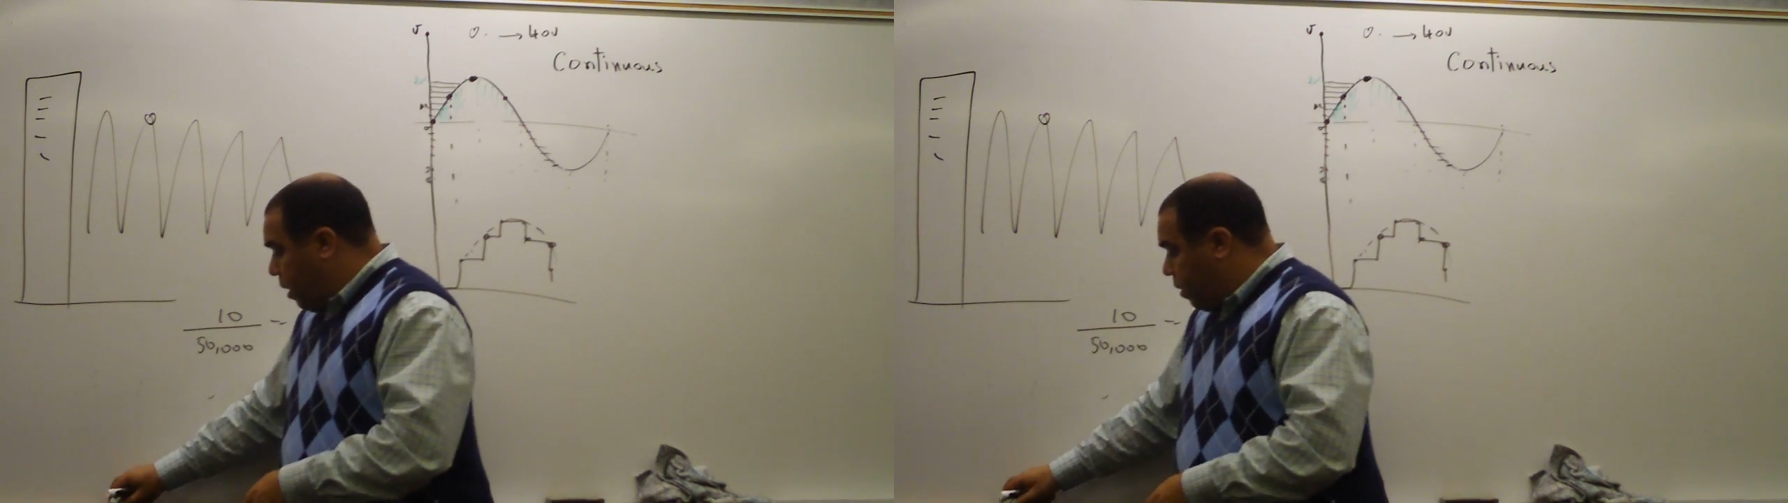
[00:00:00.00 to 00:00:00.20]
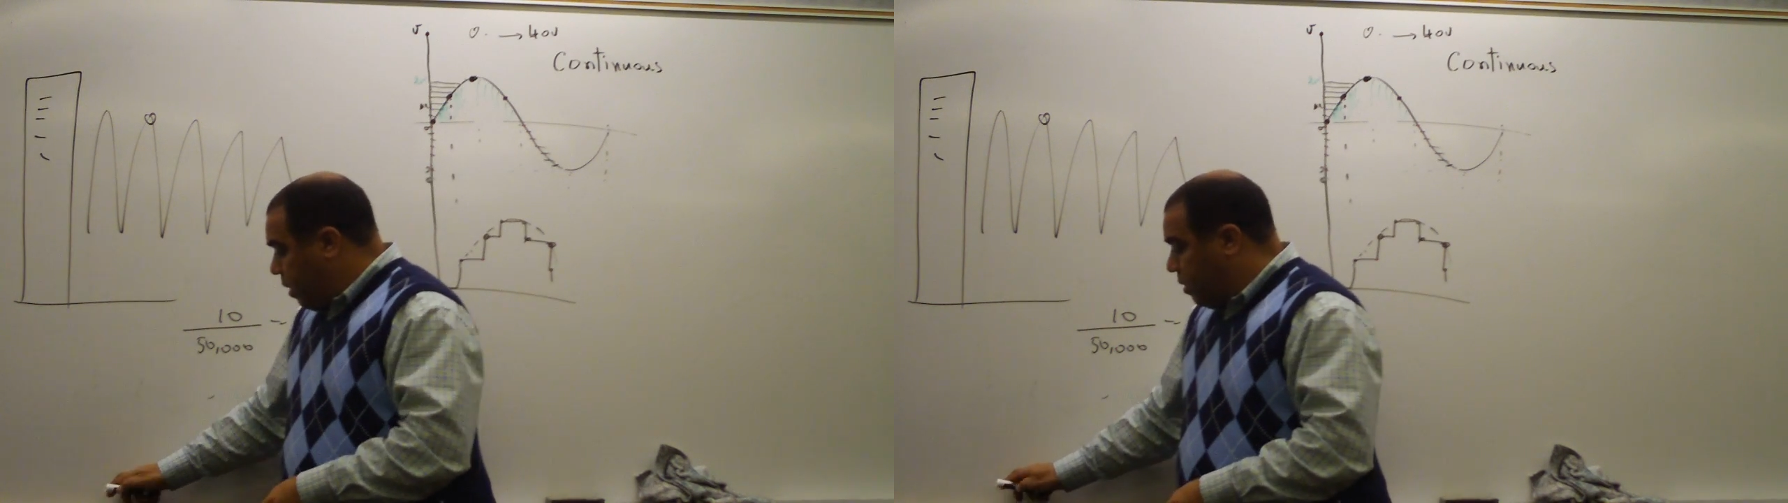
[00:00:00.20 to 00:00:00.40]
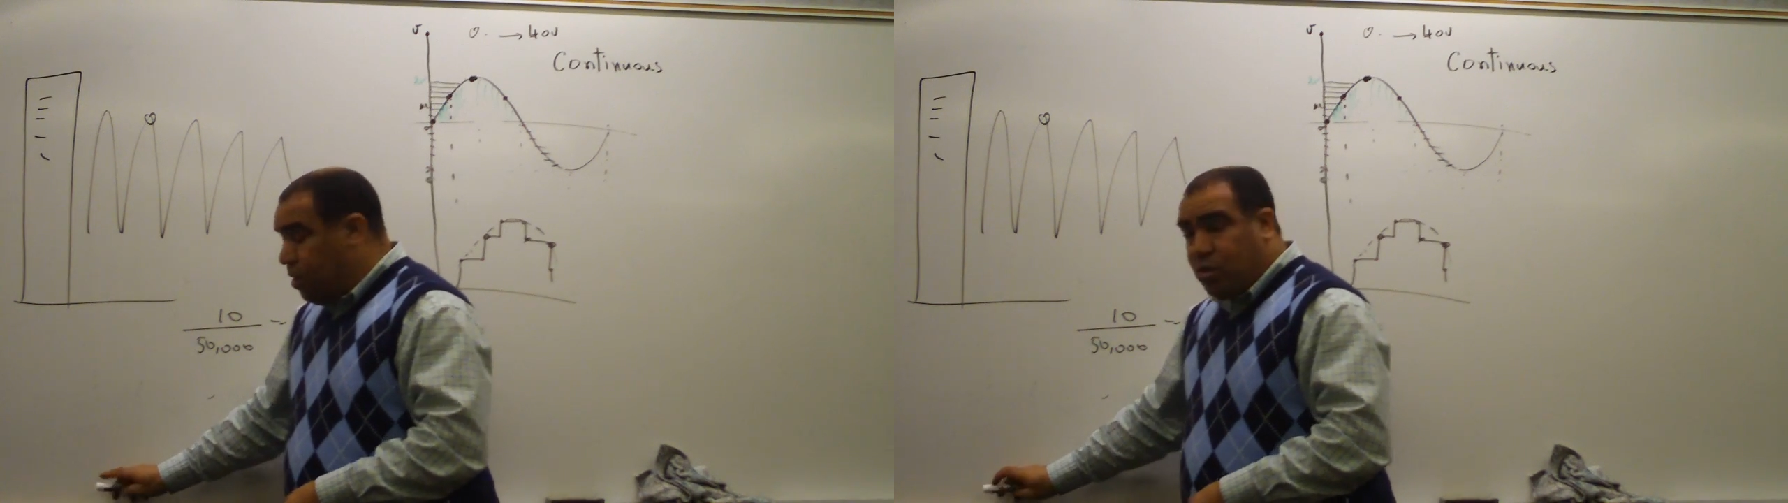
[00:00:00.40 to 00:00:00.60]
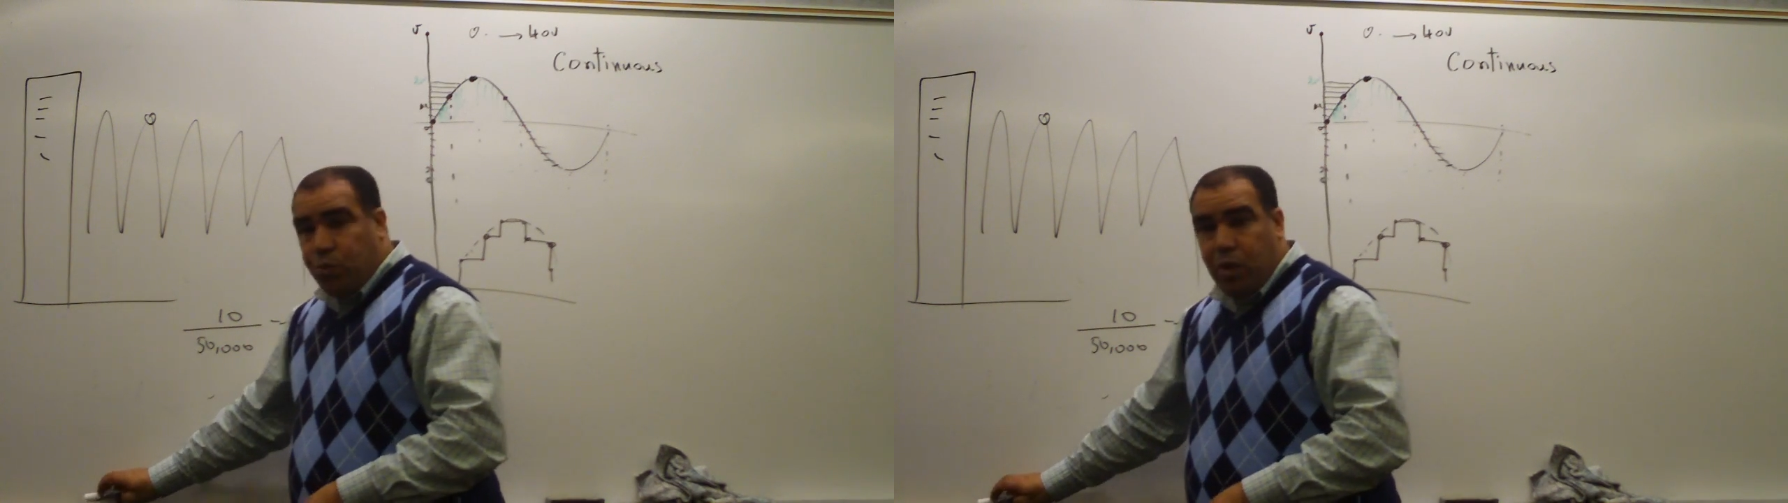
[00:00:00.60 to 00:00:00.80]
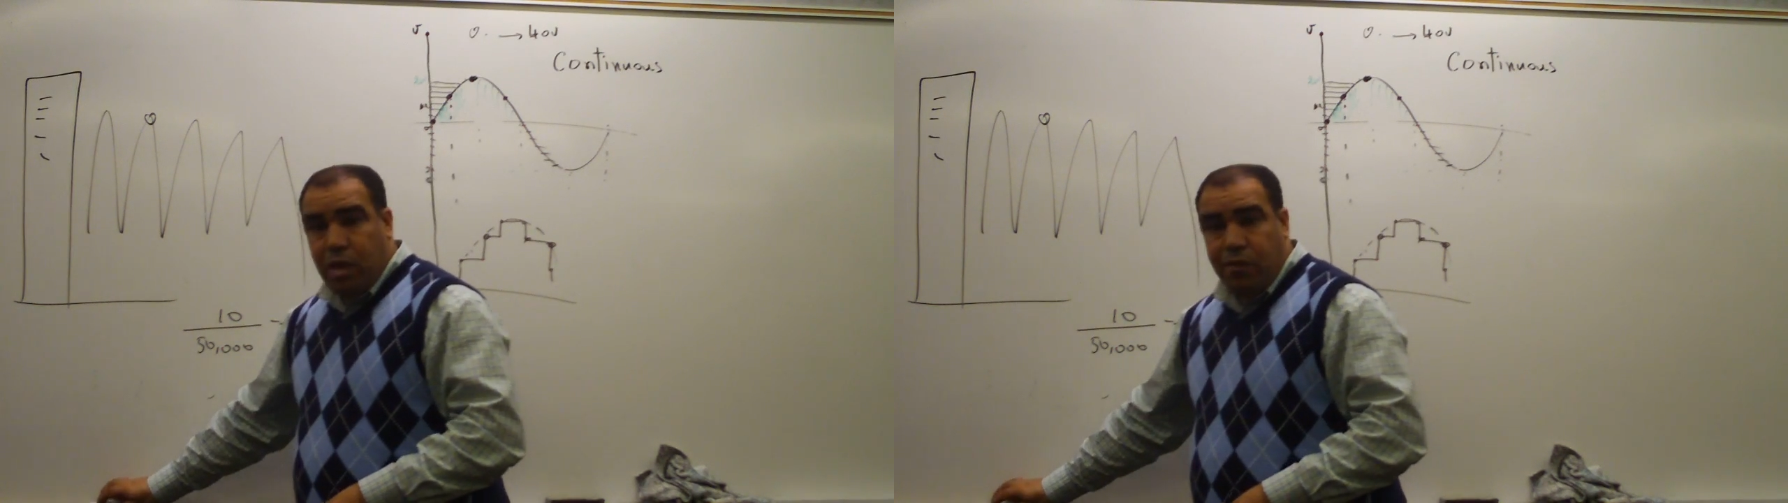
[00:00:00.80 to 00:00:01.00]
know it is
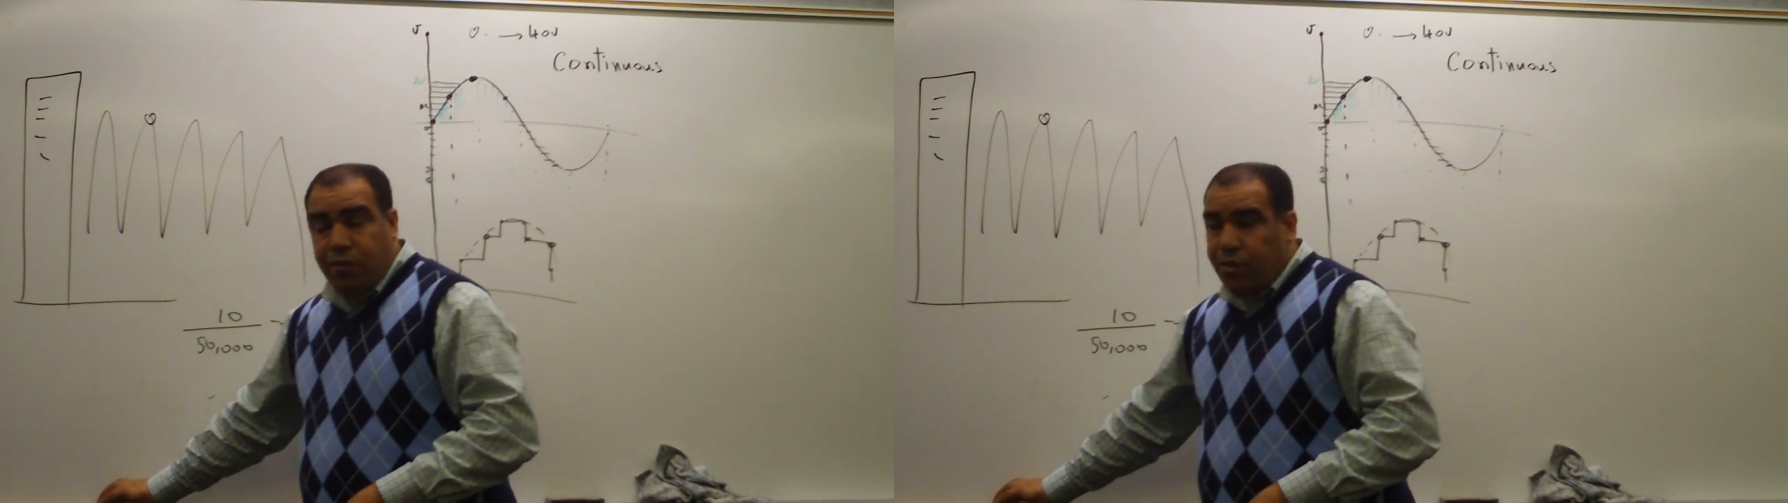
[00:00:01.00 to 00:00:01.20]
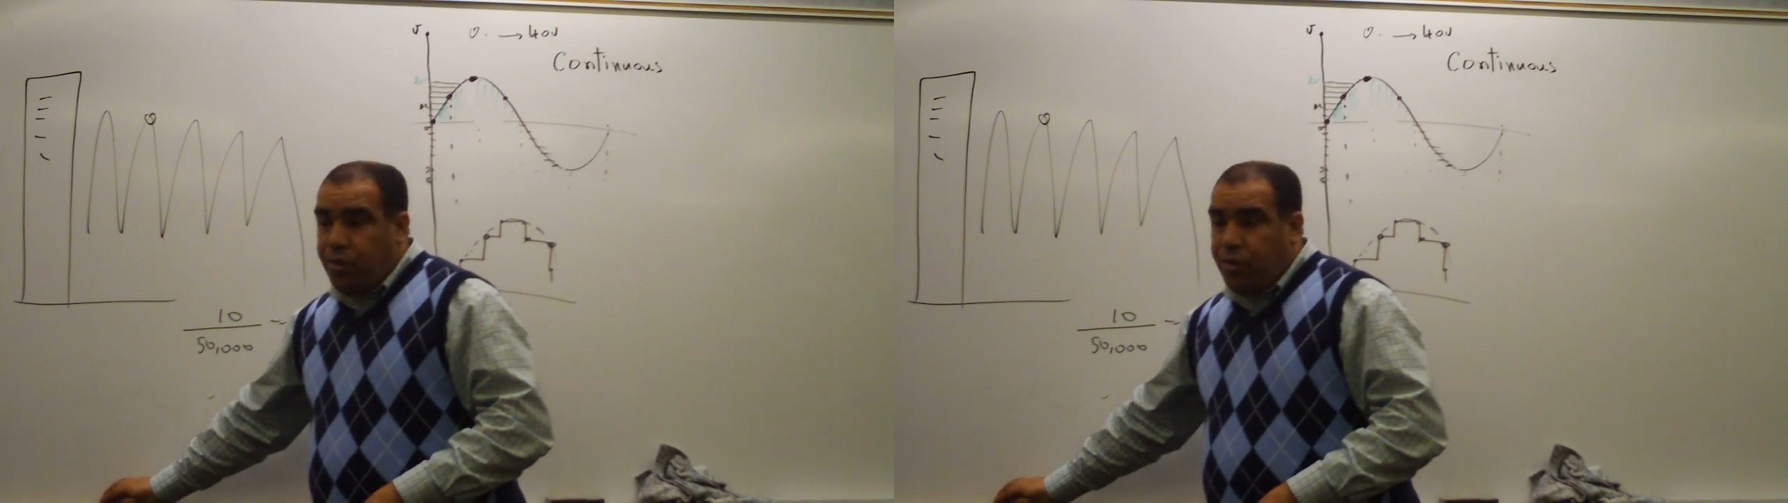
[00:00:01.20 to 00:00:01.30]
12.